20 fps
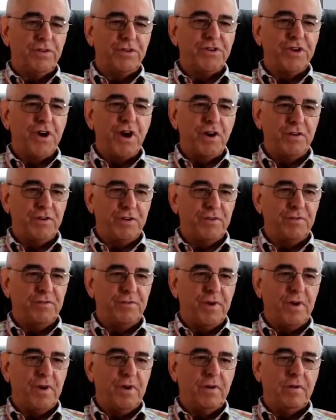in charge of
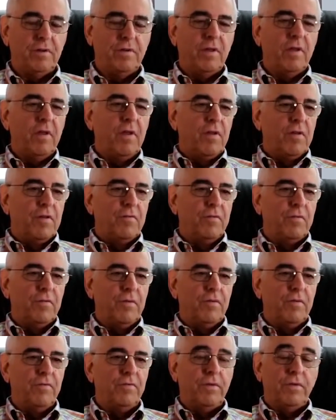the
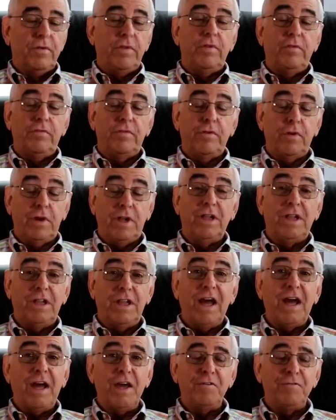Verita
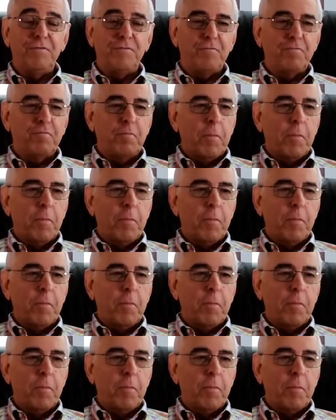Life.